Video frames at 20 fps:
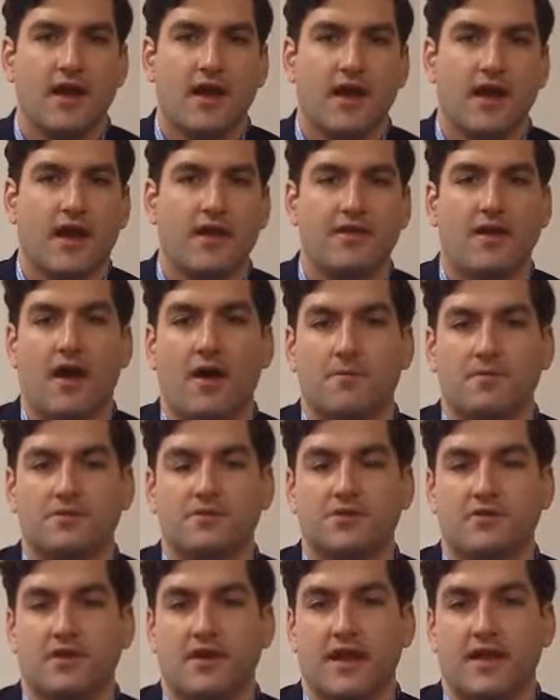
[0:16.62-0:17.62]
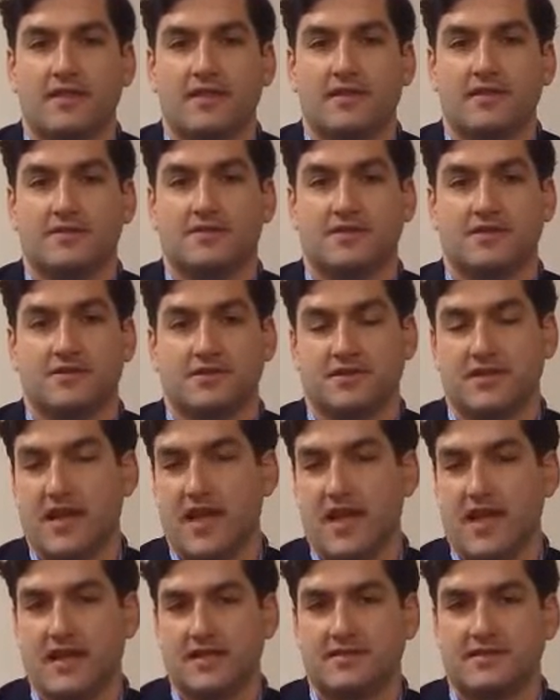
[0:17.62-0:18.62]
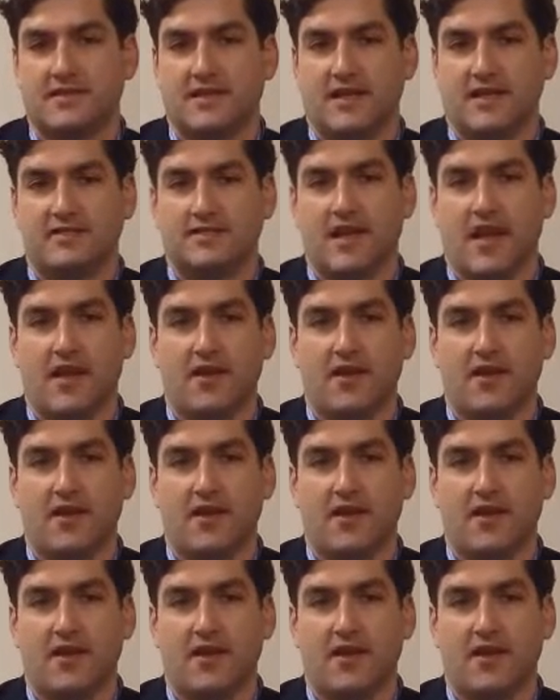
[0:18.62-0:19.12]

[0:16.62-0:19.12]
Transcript: I had the opportunity at this year's ASDS